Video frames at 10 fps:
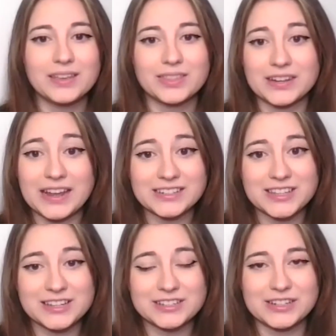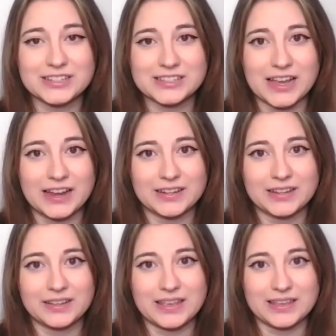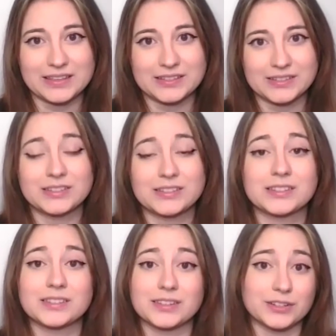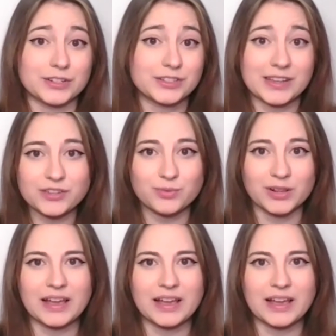The next thing to decide is your schedule.